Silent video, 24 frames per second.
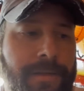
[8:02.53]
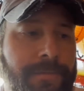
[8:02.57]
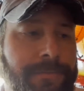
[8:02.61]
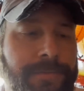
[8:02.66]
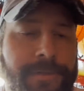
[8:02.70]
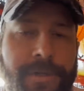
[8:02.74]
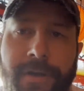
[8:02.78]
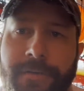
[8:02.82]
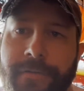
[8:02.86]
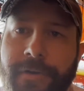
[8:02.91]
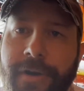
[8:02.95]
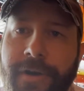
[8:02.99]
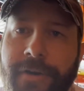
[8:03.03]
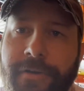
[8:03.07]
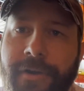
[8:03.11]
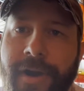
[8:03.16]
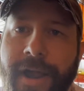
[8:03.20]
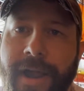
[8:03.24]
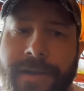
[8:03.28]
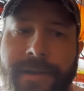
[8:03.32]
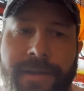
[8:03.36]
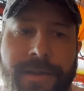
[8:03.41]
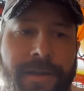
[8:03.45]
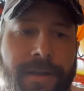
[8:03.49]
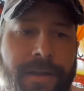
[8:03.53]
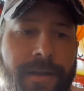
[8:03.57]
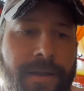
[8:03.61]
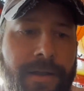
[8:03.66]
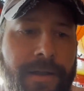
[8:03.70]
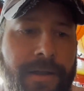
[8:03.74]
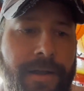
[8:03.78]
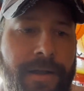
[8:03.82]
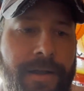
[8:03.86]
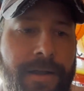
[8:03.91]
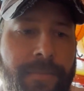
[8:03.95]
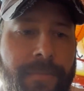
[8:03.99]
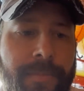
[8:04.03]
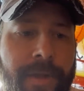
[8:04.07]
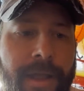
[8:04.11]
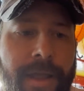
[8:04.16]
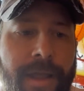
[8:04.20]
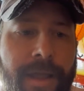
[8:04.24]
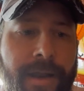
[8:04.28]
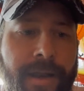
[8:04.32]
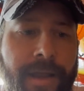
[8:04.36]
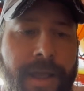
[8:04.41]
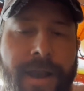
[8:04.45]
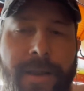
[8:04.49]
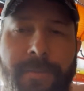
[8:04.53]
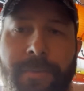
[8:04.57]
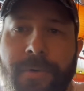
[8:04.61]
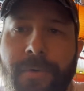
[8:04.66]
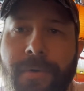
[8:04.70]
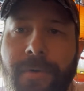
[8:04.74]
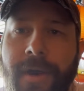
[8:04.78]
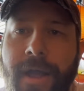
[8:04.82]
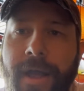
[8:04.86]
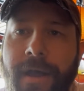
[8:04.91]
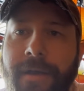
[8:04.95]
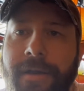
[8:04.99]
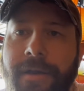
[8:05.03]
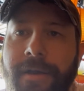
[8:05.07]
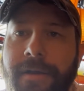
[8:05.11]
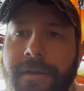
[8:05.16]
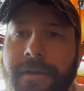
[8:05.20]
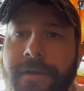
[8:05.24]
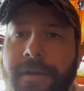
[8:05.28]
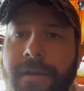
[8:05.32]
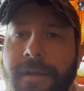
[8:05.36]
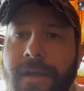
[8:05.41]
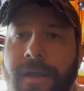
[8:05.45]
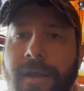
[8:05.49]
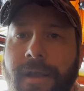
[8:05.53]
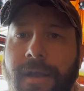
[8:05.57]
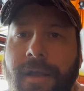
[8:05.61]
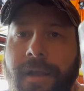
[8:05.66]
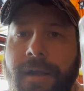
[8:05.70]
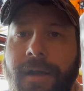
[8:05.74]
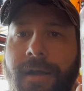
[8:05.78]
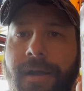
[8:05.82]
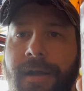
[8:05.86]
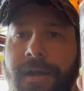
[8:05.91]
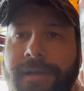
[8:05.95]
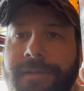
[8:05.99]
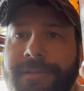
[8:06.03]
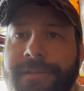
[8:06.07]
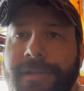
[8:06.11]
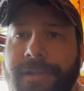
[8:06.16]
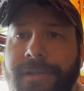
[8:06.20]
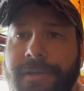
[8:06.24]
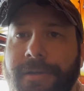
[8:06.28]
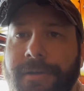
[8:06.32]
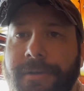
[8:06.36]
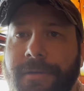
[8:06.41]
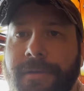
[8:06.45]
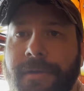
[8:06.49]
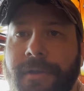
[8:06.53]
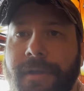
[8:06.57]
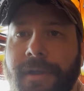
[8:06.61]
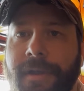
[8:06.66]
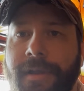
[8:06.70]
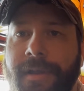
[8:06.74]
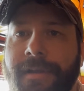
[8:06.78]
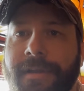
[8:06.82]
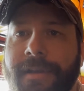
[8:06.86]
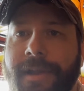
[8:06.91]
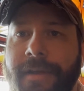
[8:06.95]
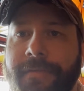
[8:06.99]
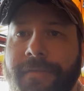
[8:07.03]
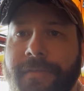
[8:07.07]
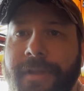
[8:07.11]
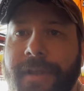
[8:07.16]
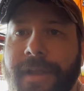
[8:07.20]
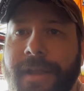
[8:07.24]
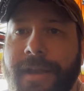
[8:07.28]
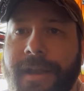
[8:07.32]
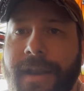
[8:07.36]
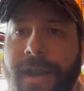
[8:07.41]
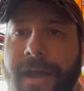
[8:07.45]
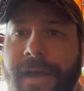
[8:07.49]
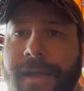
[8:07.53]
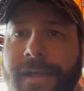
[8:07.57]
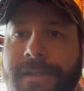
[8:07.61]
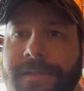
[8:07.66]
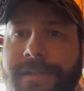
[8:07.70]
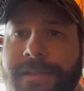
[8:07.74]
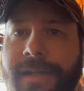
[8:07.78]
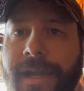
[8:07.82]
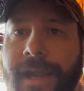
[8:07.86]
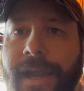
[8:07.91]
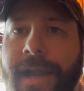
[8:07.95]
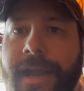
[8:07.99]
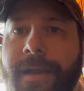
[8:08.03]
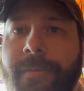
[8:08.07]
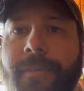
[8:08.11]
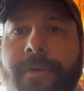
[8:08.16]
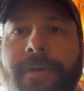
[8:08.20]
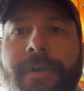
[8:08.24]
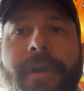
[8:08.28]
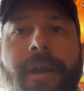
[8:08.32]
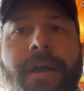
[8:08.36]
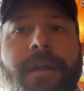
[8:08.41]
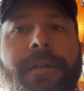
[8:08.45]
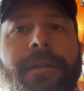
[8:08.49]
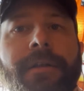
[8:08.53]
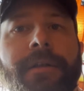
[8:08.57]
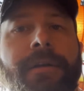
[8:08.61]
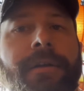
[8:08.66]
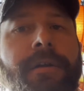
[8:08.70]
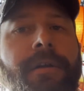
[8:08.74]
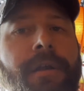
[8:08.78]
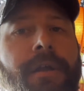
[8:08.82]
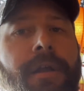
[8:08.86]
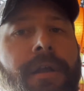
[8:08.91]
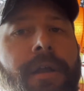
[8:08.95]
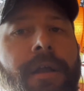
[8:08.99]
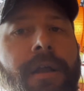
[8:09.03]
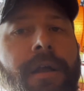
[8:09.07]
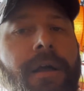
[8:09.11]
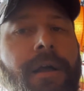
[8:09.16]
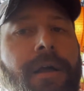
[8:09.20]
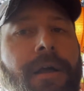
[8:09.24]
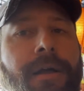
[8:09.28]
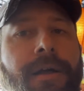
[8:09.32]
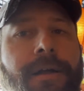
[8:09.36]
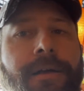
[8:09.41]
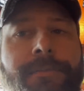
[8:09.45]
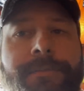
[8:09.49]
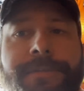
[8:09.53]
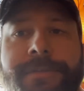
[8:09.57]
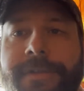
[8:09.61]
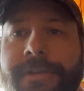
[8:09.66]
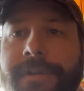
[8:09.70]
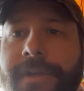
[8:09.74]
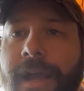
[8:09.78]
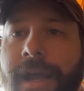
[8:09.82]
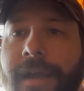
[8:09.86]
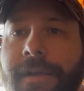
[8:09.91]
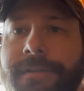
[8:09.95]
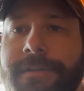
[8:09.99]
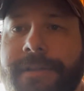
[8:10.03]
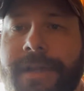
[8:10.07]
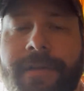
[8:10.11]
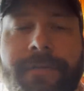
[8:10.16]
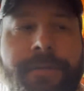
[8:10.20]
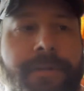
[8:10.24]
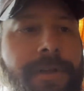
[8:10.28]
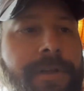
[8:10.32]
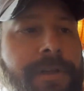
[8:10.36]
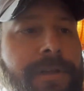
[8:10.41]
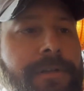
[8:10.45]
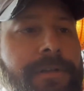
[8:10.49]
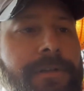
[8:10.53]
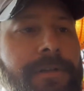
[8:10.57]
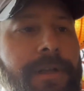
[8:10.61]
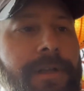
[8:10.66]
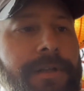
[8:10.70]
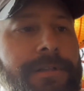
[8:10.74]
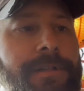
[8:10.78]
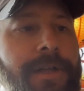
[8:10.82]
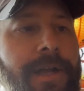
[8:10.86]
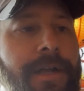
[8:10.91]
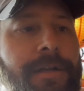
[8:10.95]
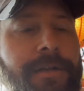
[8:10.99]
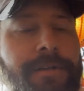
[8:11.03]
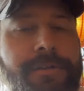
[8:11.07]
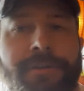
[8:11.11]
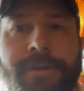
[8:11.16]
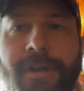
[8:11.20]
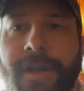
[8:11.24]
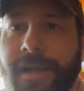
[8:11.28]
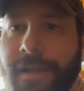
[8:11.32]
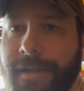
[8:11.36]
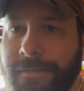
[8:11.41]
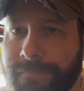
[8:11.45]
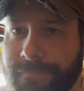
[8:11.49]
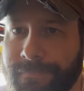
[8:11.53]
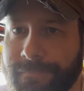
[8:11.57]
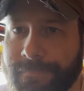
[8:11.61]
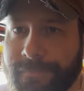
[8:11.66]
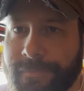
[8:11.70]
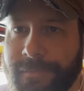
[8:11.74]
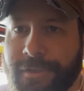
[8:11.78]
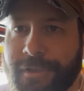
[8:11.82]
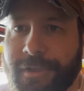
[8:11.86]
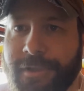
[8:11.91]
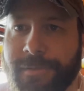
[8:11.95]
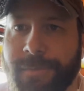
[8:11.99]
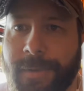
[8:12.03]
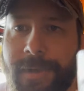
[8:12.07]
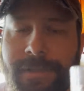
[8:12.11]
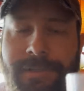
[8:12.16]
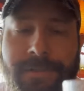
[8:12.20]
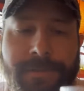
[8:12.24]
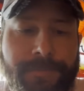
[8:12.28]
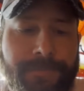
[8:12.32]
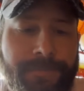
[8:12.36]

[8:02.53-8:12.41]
So I've already cracked it and got it poured out here. So definitely a nice amber color. So yeah, definitely excited to try it. Cheers, mates.